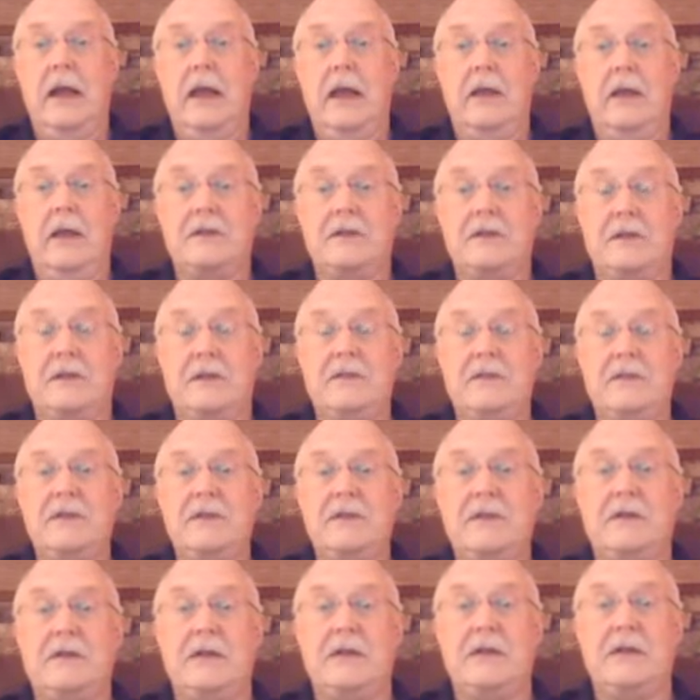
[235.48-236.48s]
and there are some
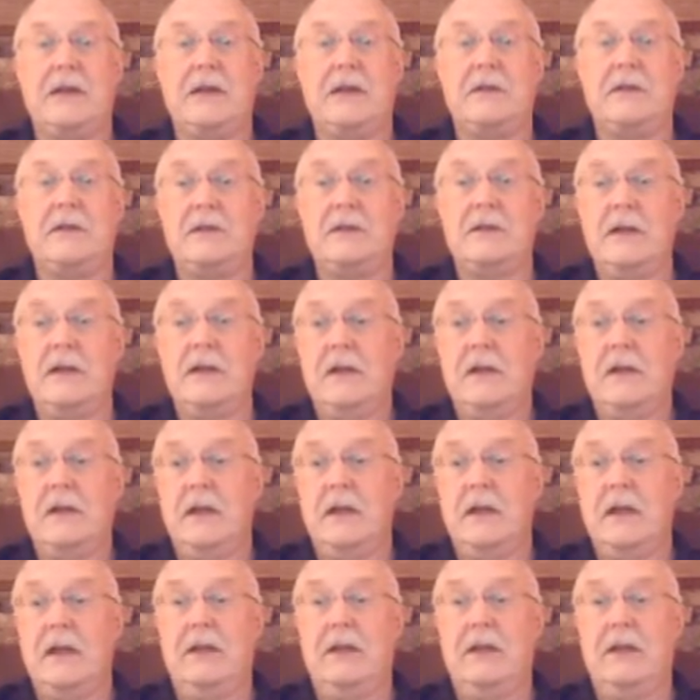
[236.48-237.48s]
steel sections
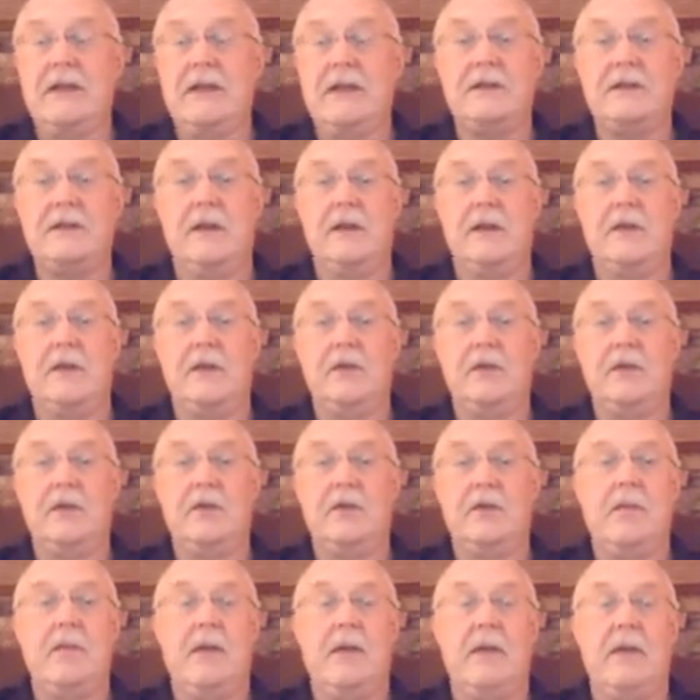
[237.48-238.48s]
that are less than a
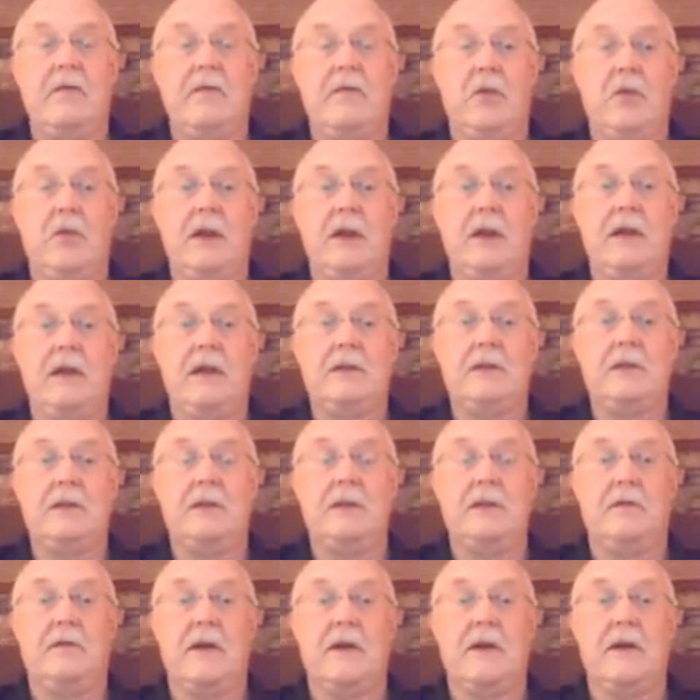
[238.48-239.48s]
W10 by 49
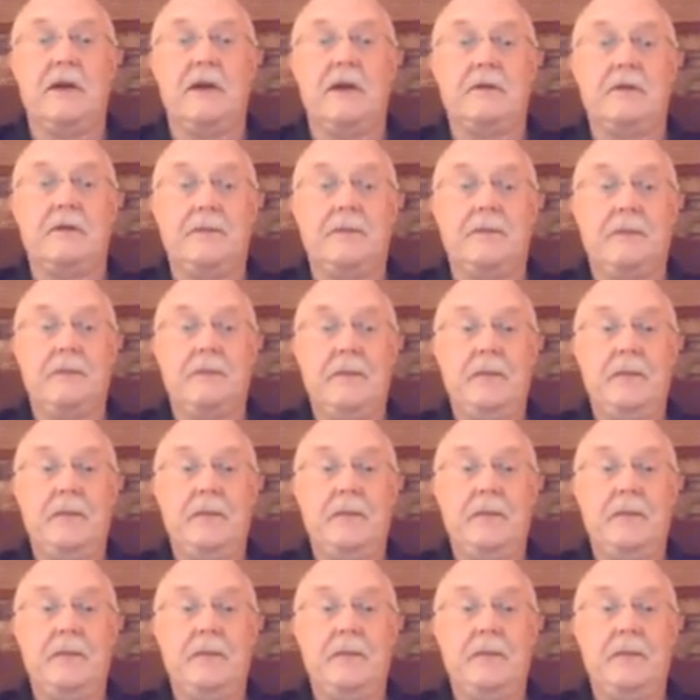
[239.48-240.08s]
steel size.